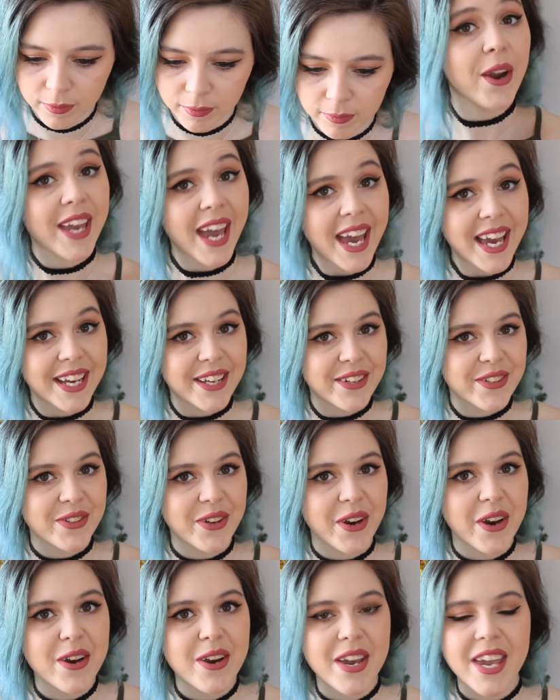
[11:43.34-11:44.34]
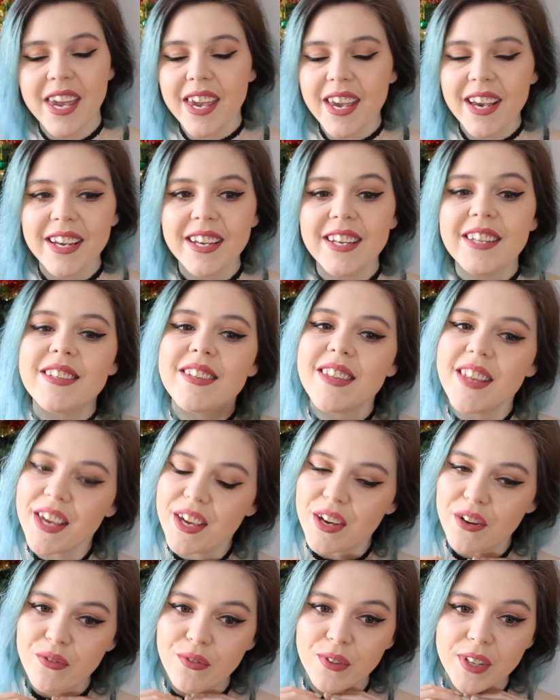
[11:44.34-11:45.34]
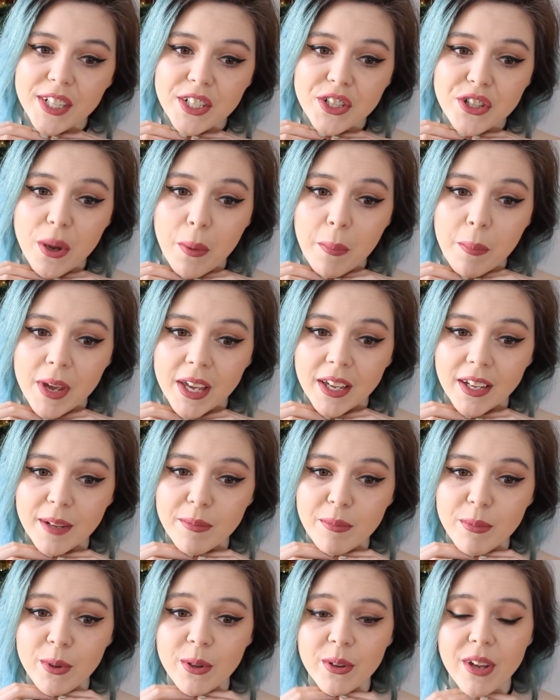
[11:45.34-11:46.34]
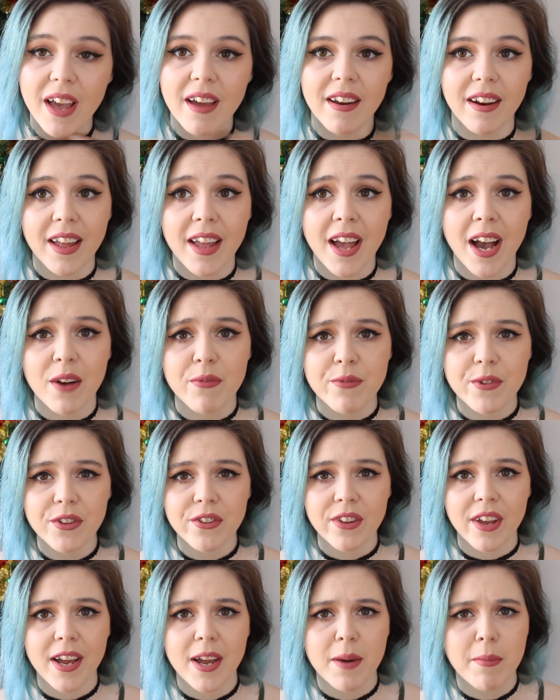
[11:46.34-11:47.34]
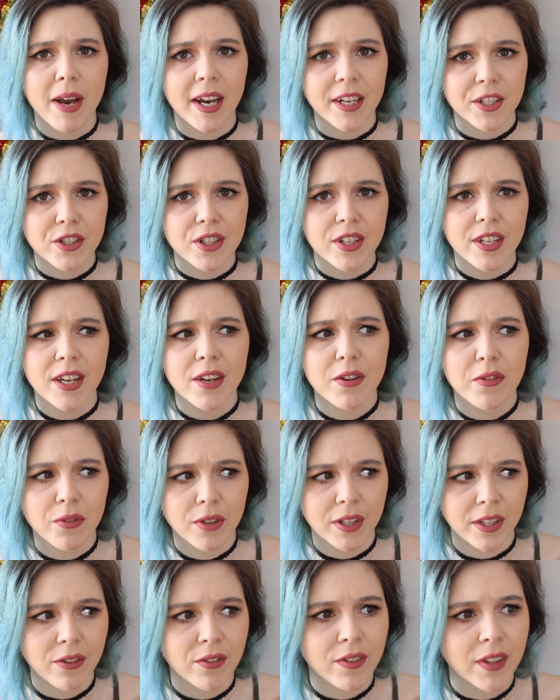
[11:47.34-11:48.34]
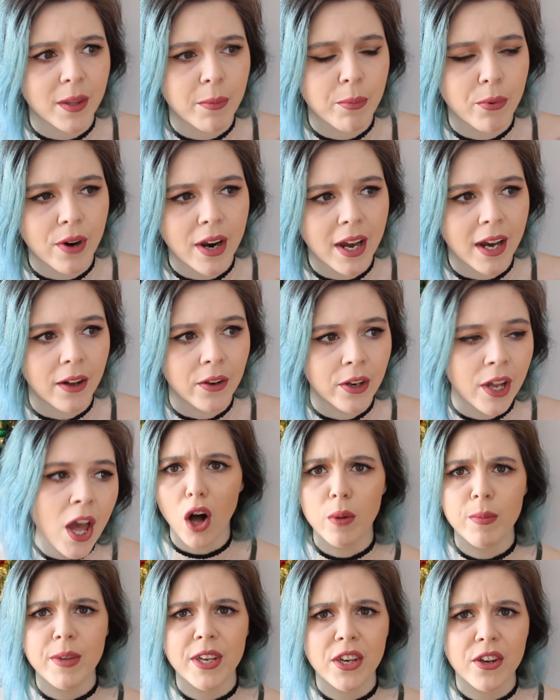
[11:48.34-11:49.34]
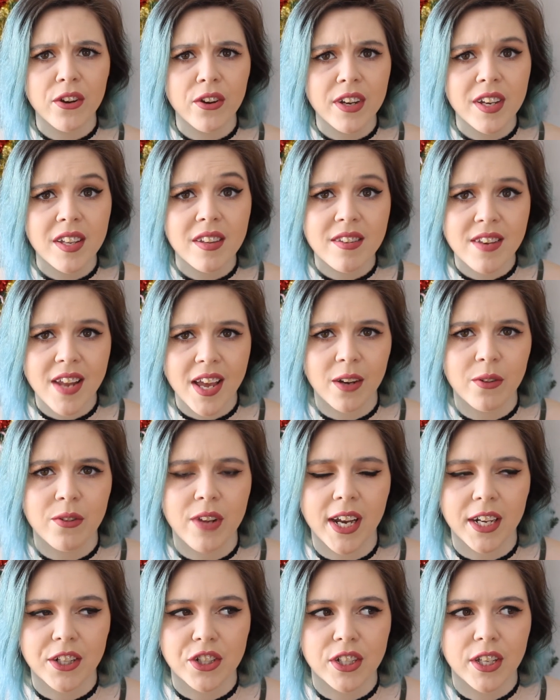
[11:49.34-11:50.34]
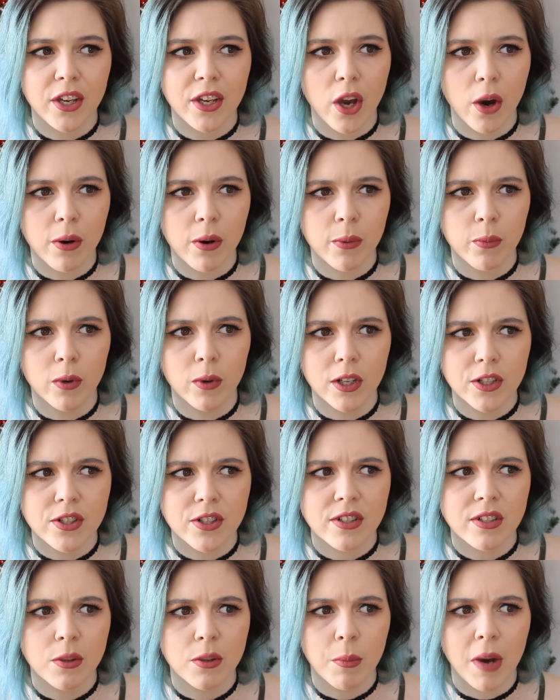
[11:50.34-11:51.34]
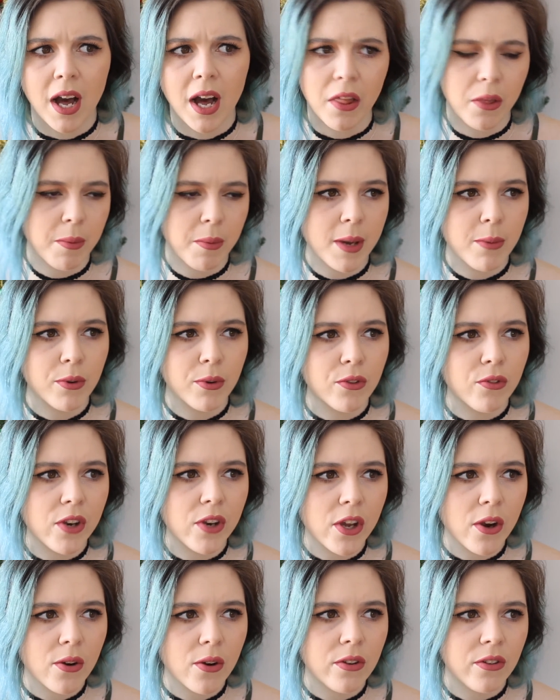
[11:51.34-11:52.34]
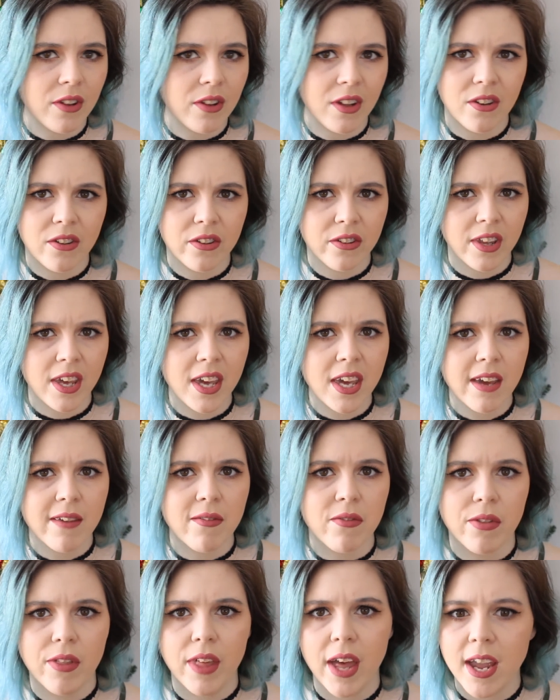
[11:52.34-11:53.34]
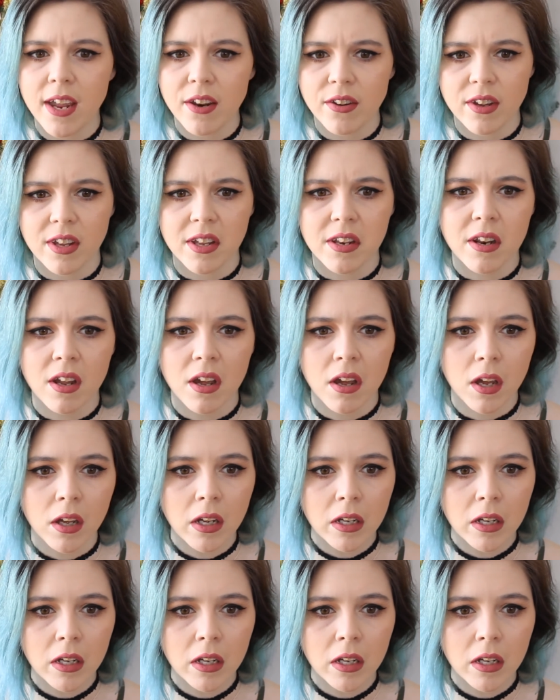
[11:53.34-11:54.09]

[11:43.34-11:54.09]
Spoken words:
Okay, so here is the finished makeup look, and I have to say I'm actually really, really proud. I'll be curious now to actually go and watch some other people's videos and see if they did